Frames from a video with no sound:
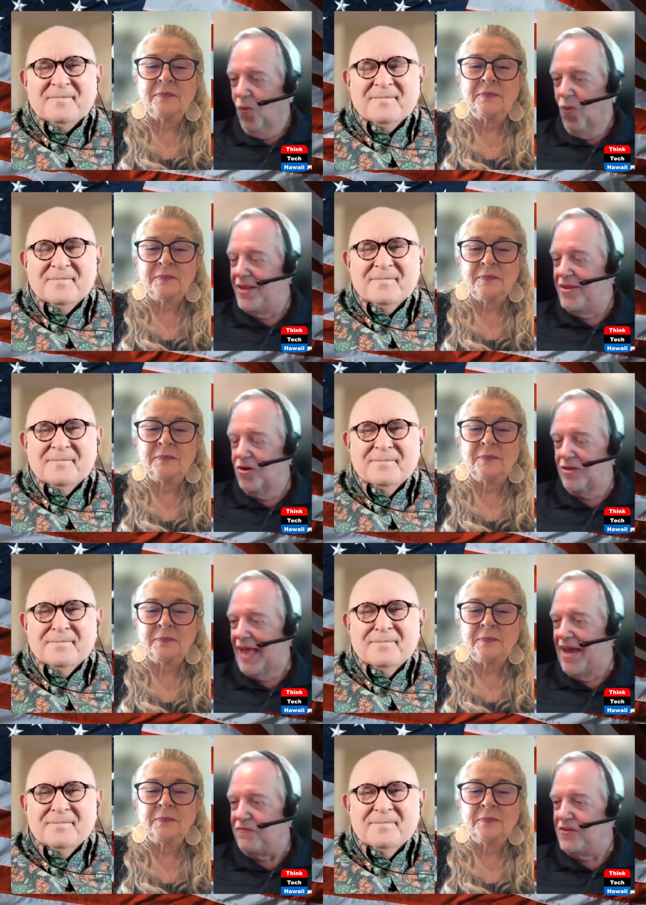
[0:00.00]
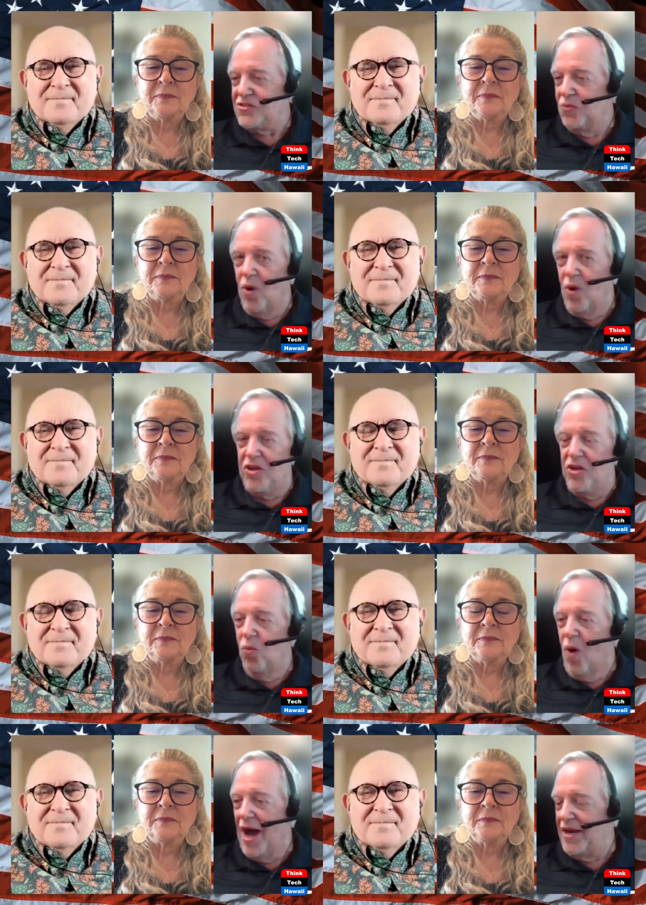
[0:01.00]
Speaker 1: when your life isn't what you
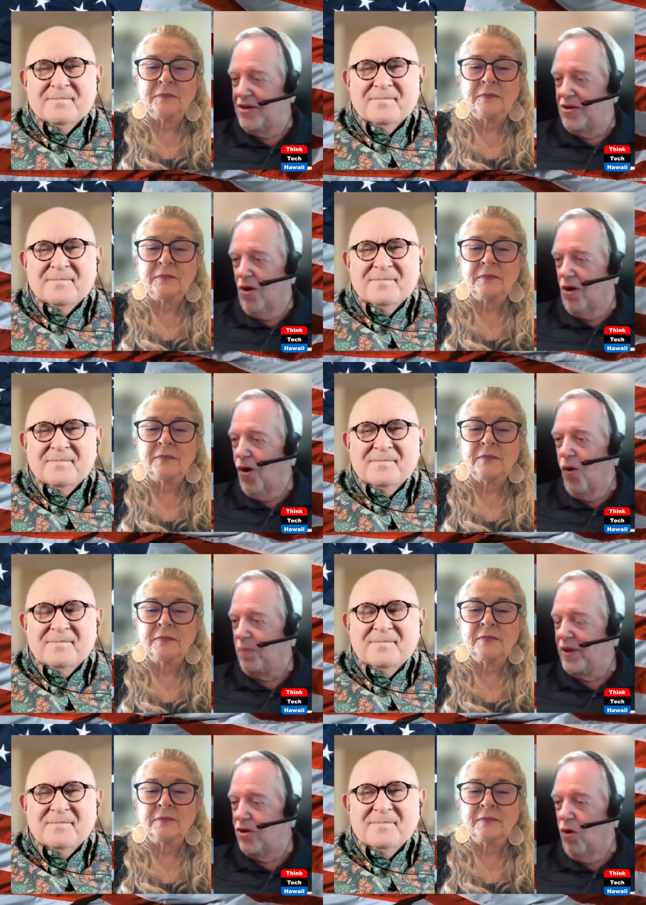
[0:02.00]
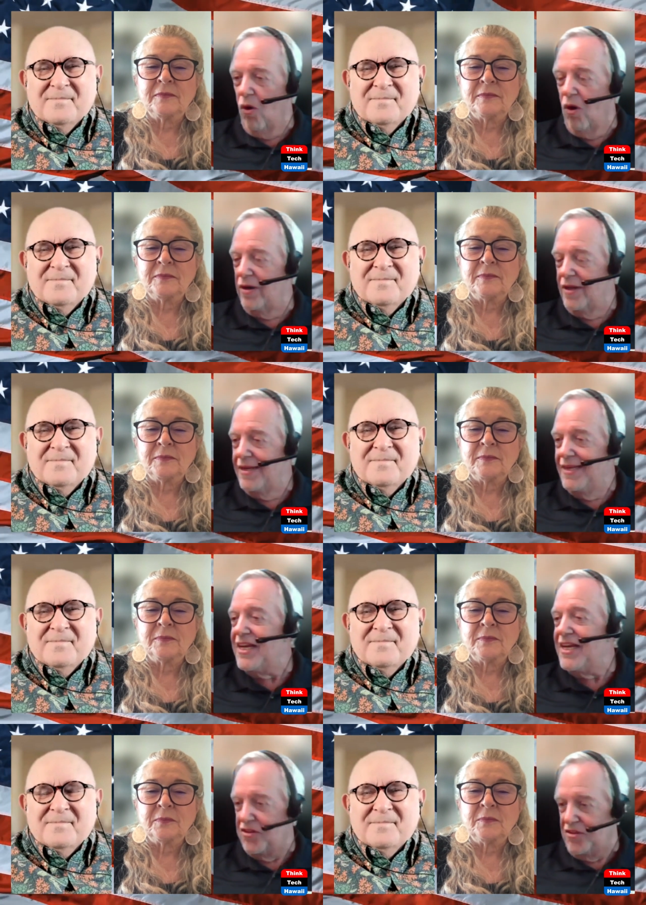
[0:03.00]
want it or hope it or
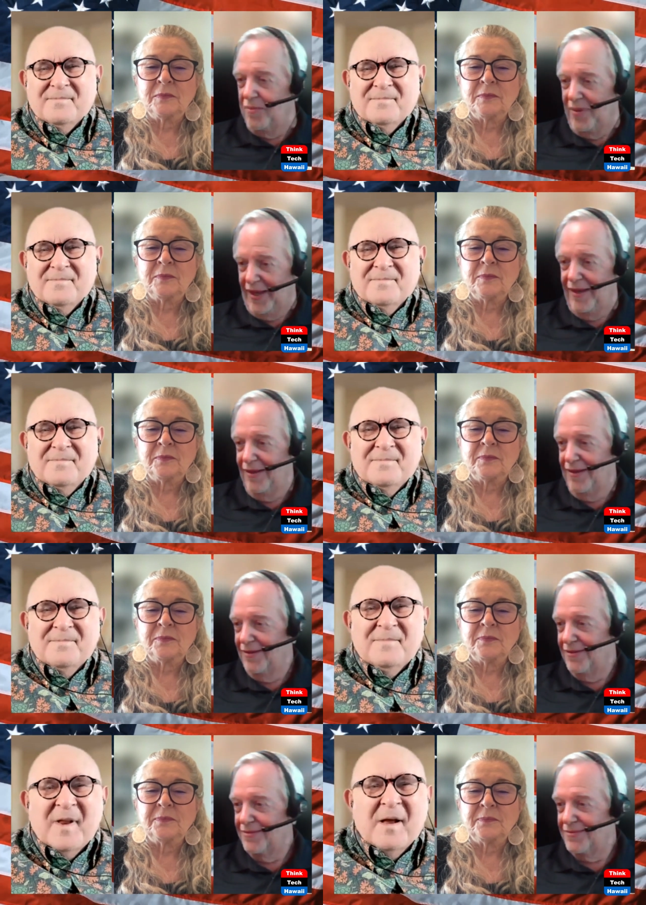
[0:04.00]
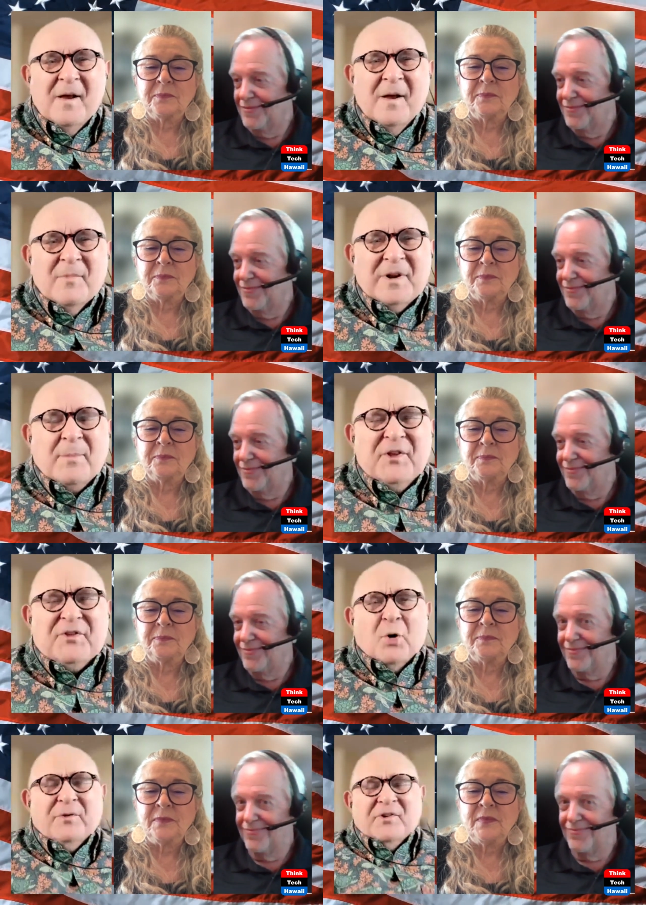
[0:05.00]
need it to be.
Speaker 2: Let me
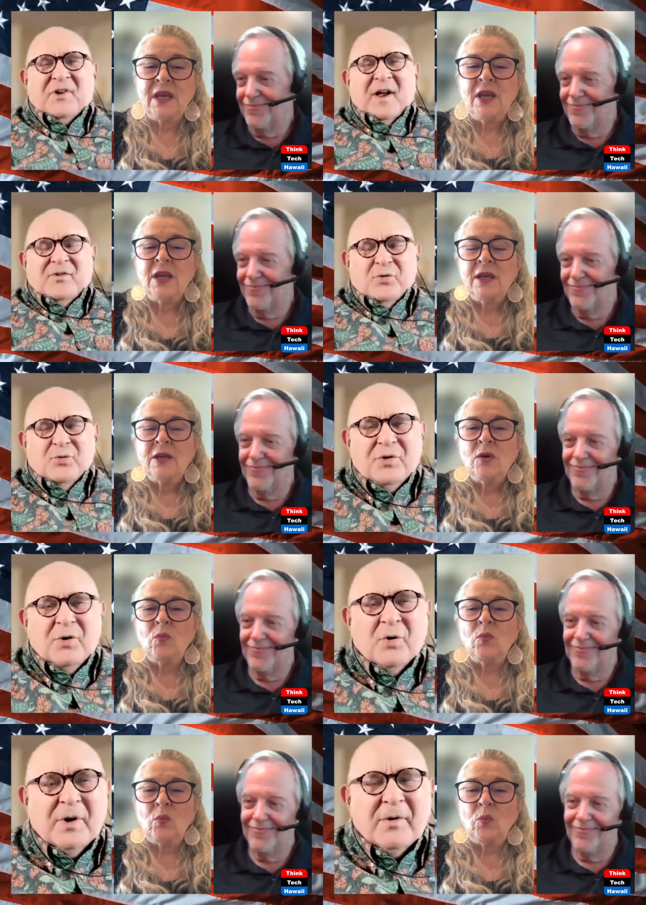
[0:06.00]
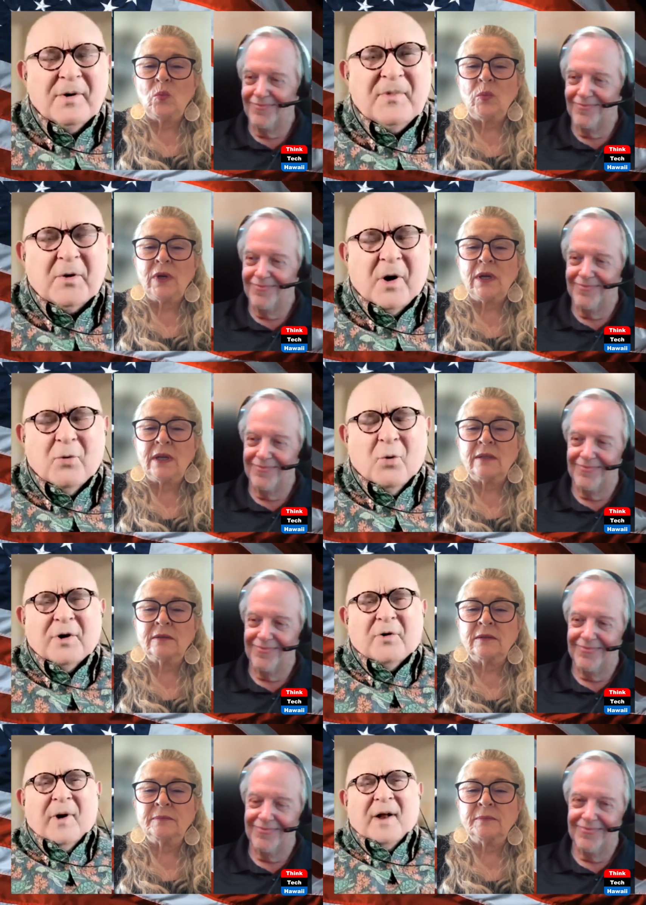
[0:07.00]
throw this at you. You know, there are
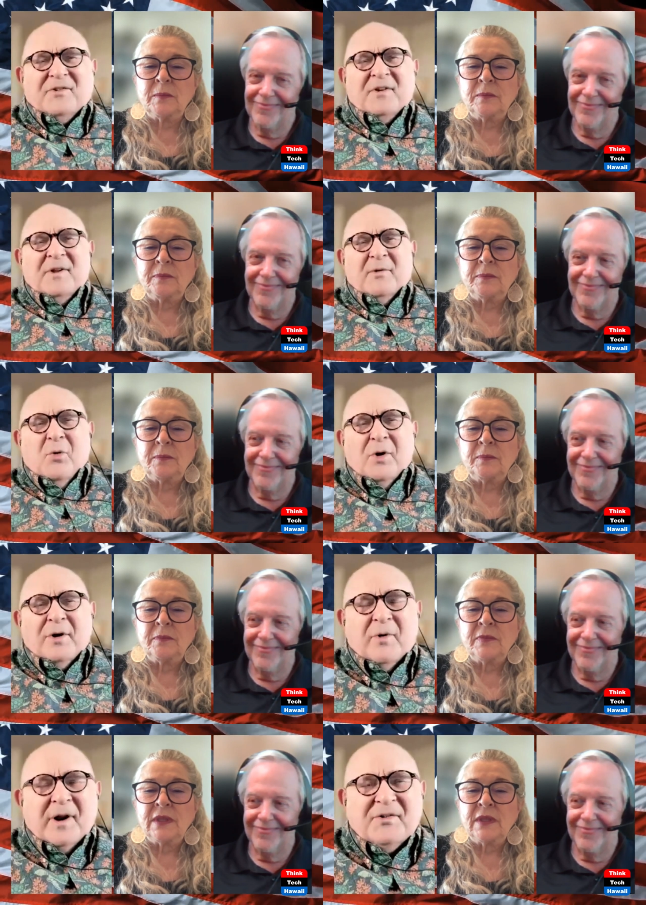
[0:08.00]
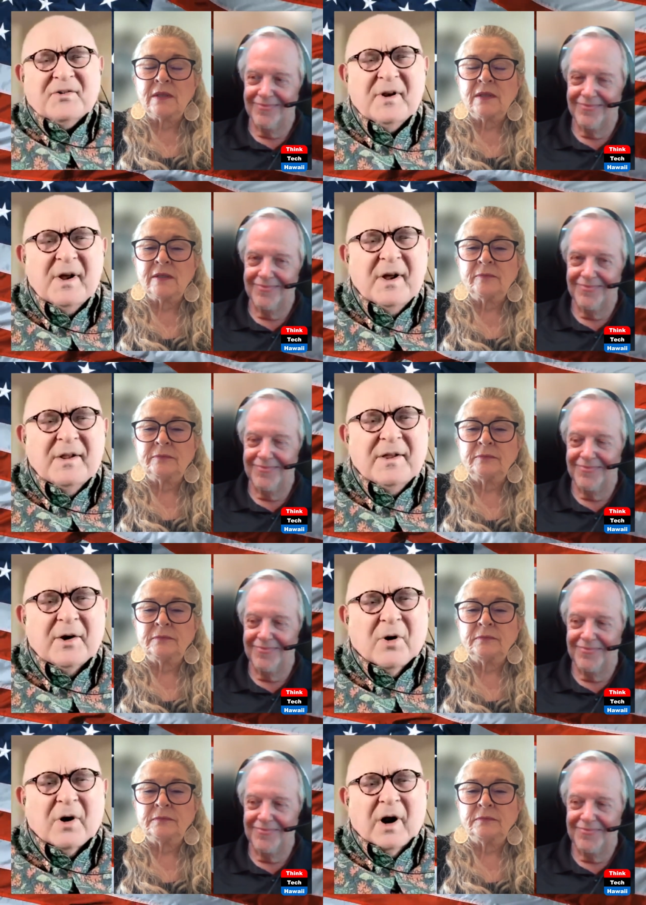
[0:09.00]
autocrats and there are autocrats. There are